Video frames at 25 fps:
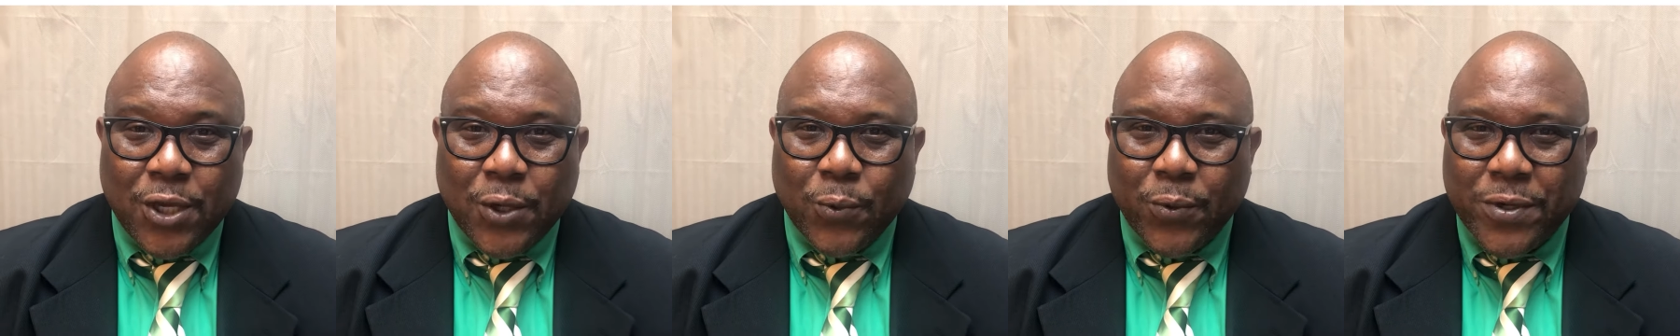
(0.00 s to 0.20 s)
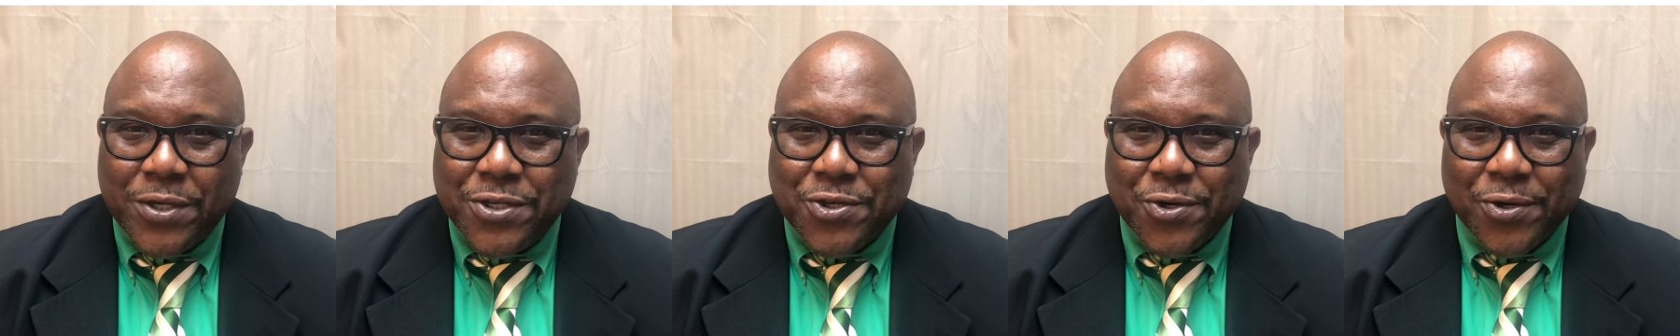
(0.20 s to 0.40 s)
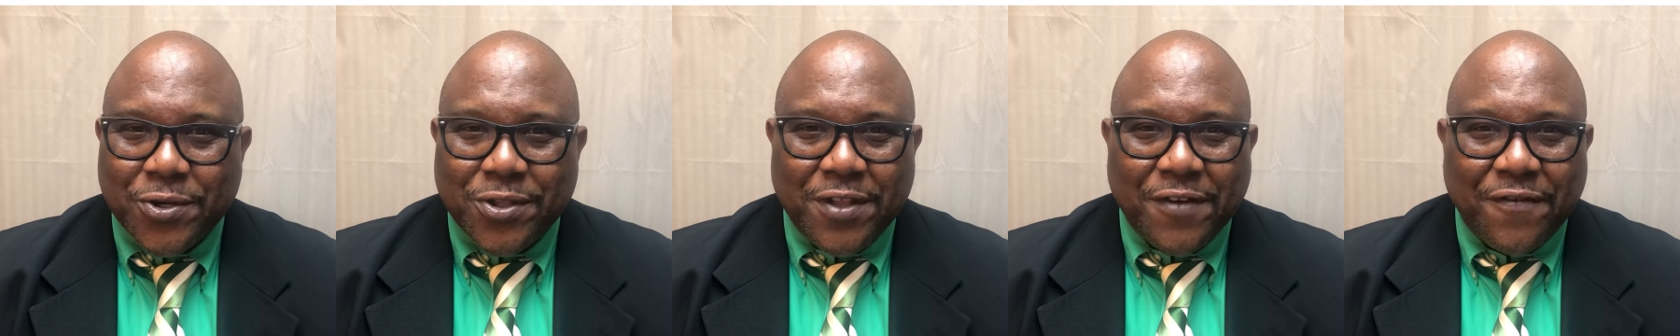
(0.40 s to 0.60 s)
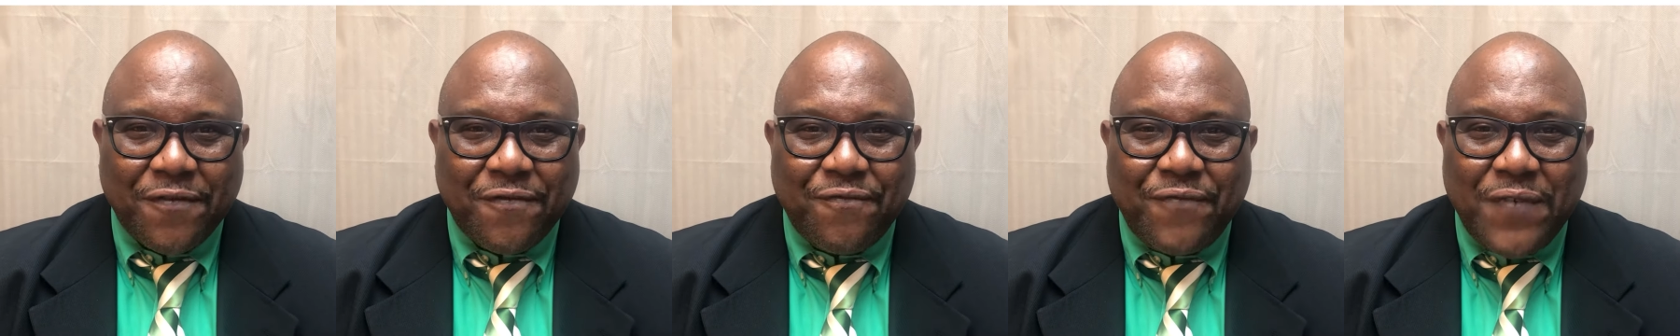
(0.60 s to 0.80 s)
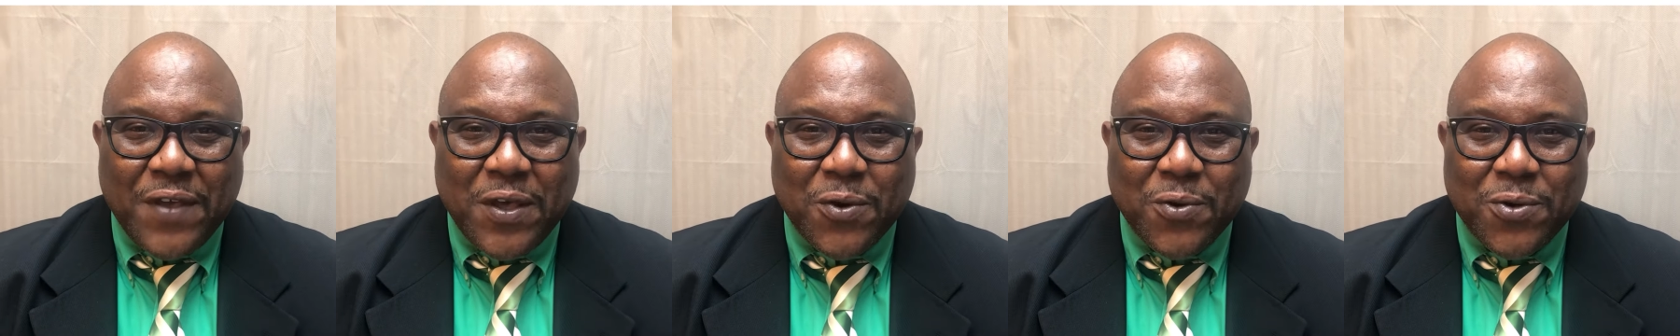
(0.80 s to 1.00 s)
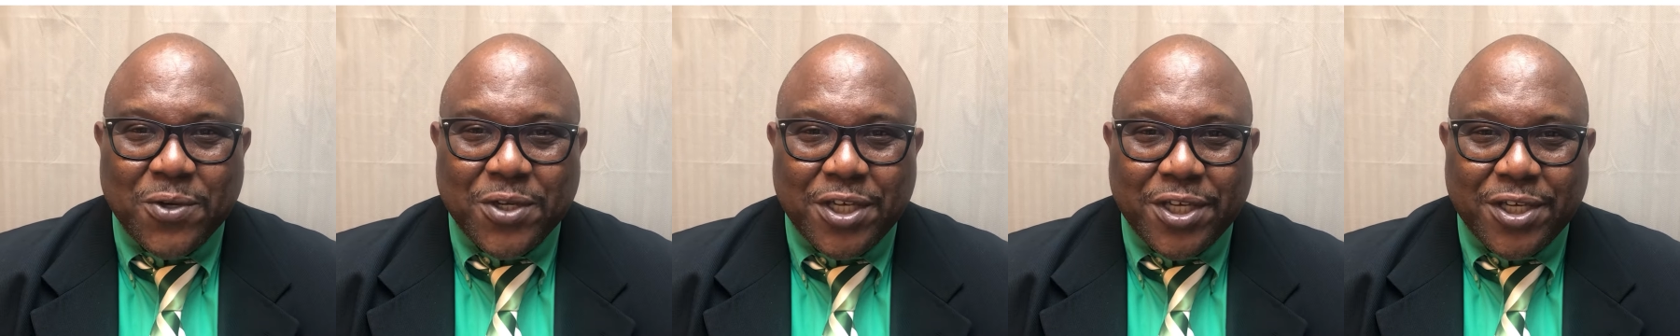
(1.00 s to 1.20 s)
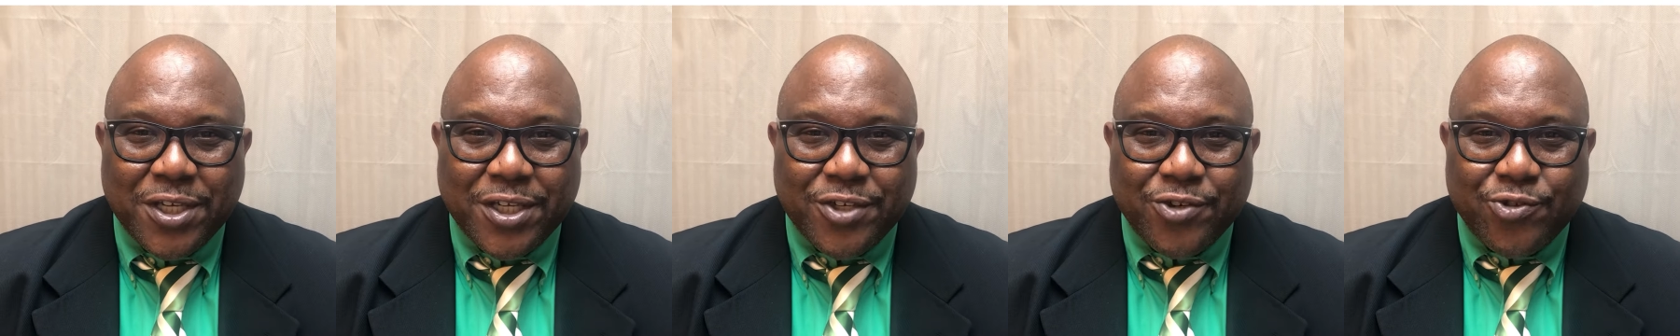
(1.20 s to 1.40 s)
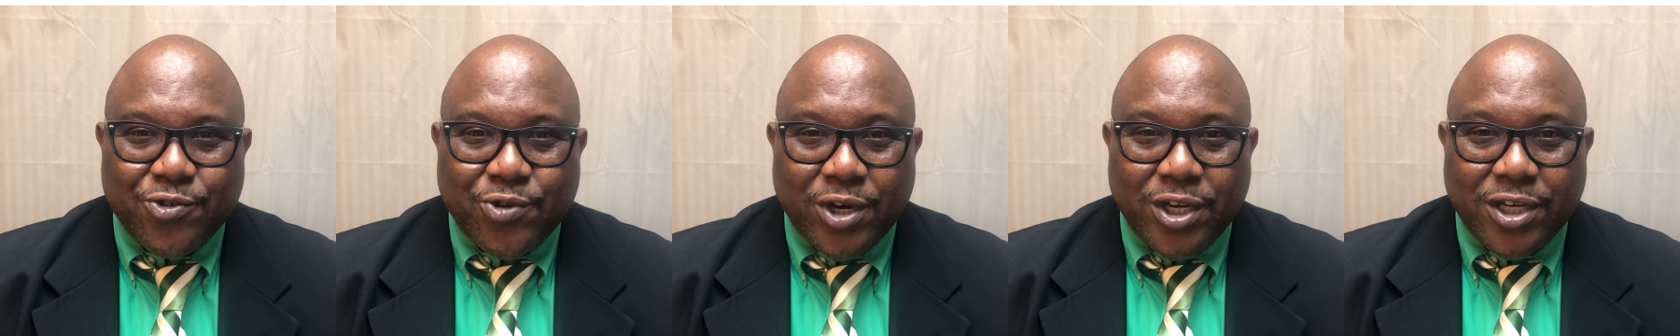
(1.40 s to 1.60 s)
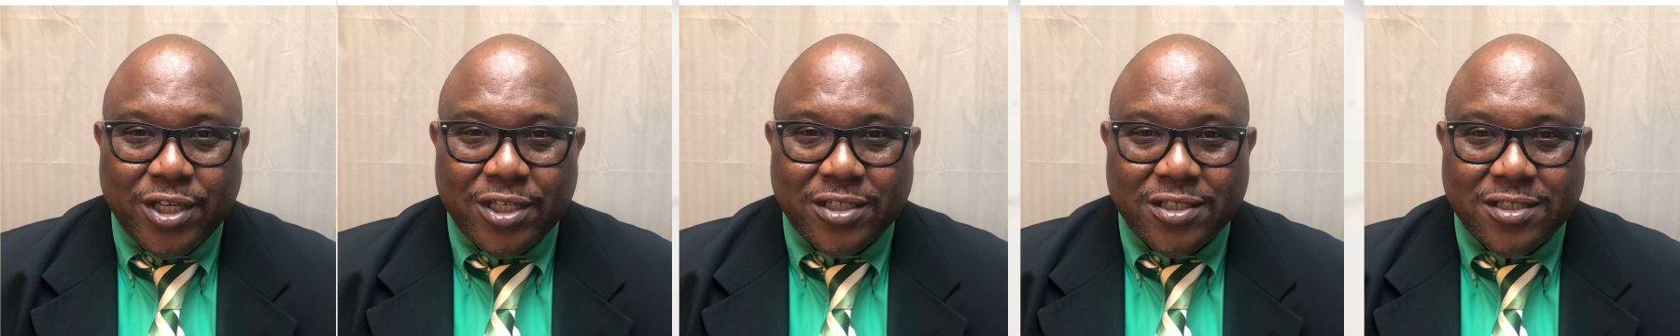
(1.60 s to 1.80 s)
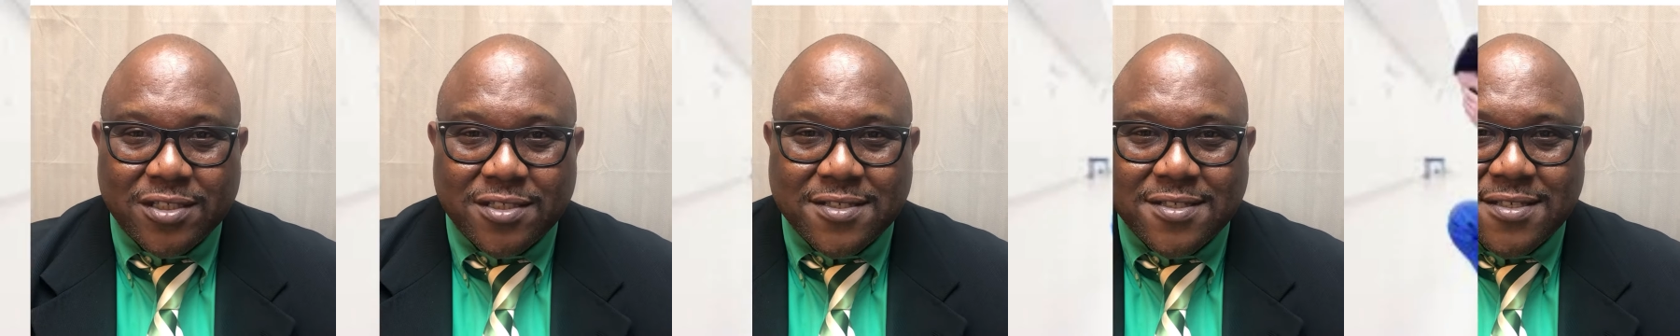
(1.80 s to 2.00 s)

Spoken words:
which are the feel-good drugs.